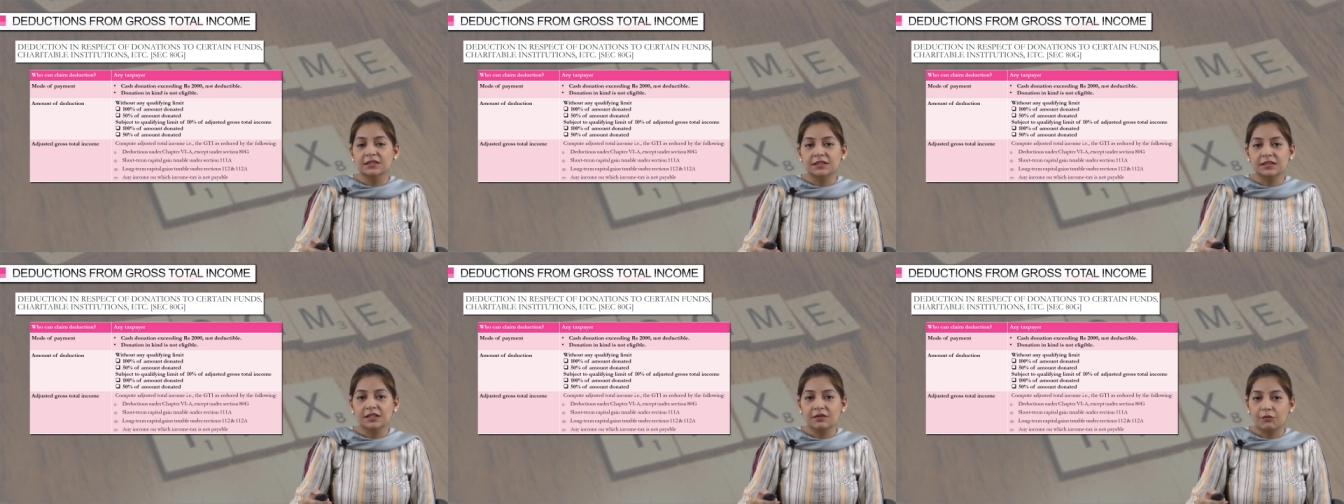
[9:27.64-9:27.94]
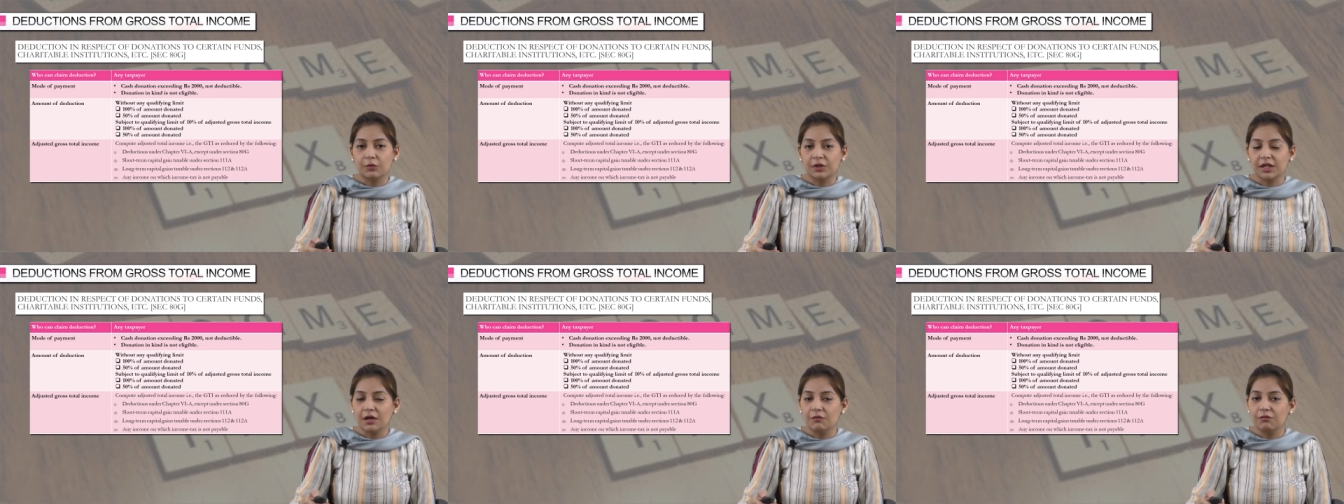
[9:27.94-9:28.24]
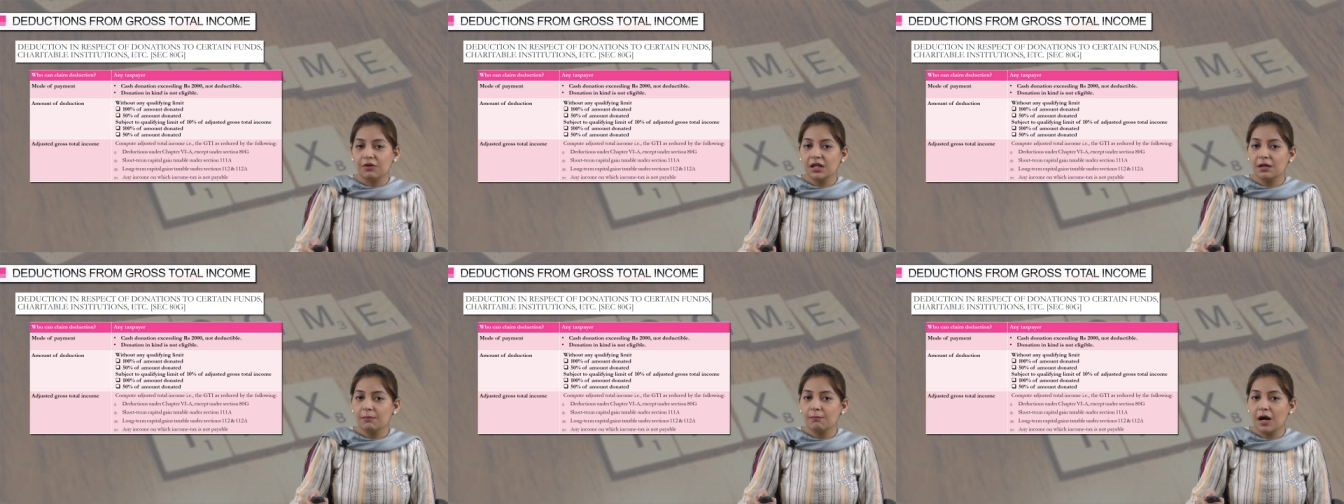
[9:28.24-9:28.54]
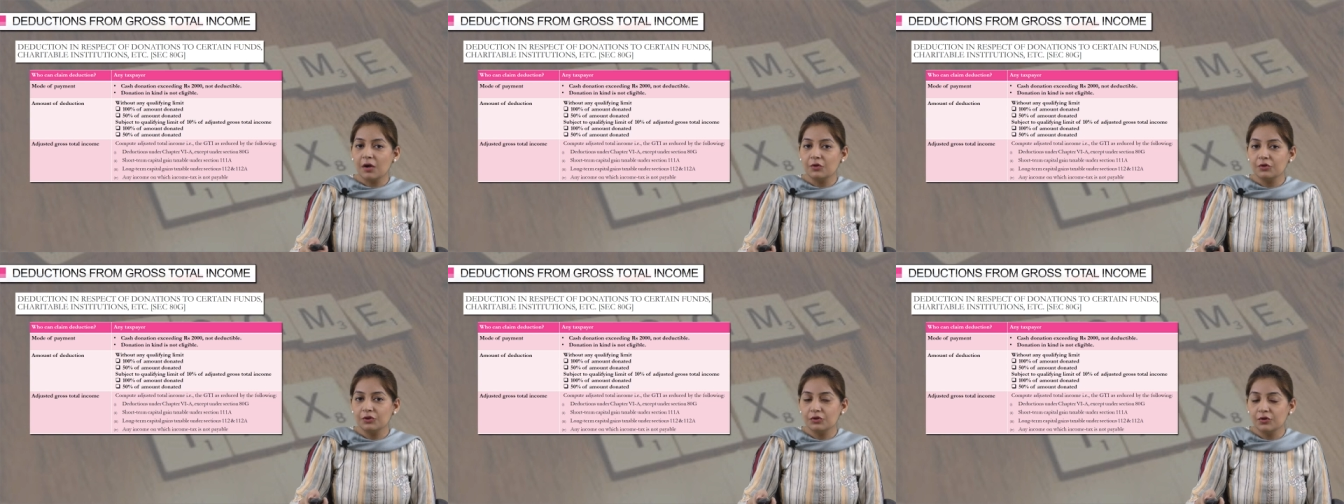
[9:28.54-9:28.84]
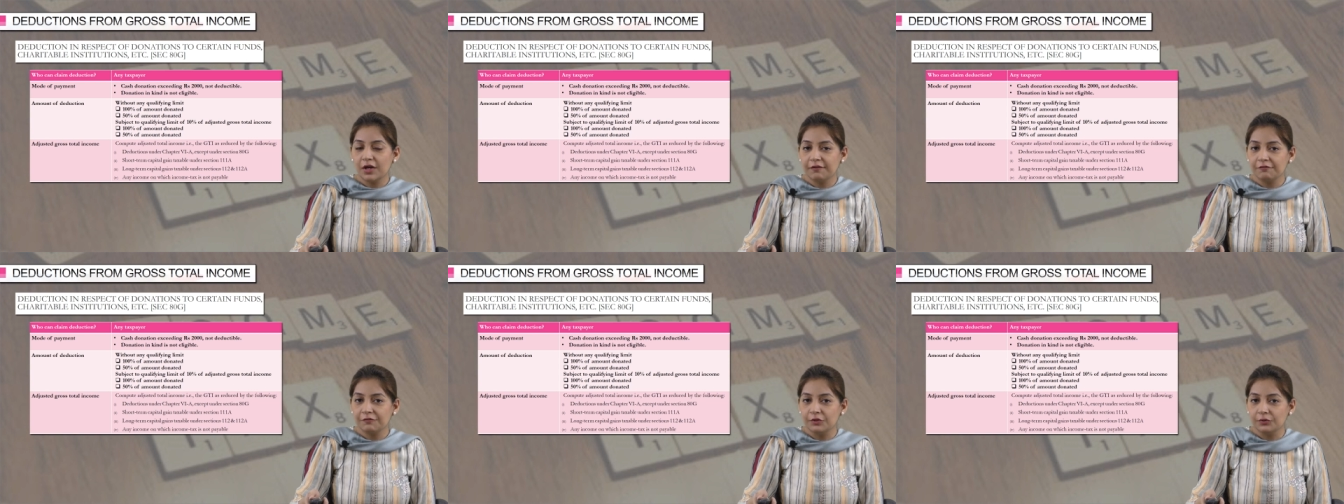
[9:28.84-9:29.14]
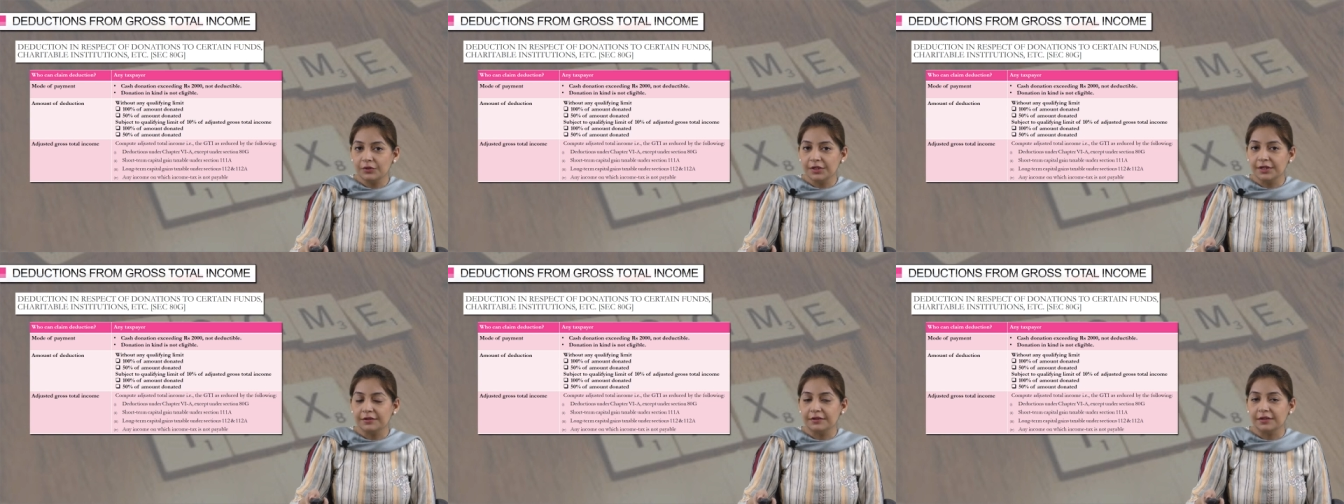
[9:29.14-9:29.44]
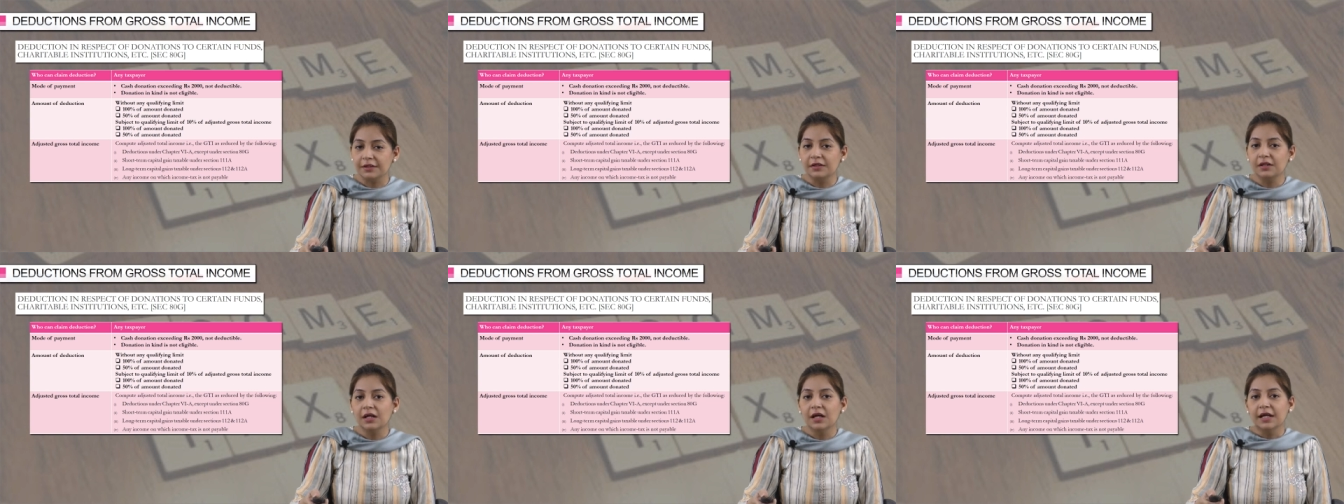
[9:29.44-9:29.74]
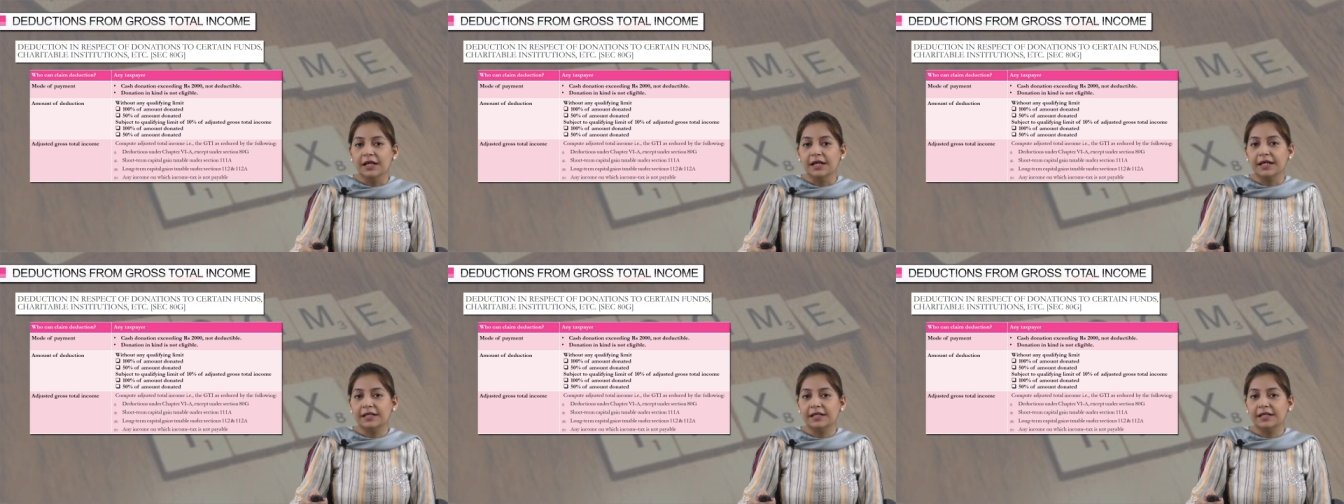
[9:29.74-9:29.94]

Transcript: that whatever amount you have donated,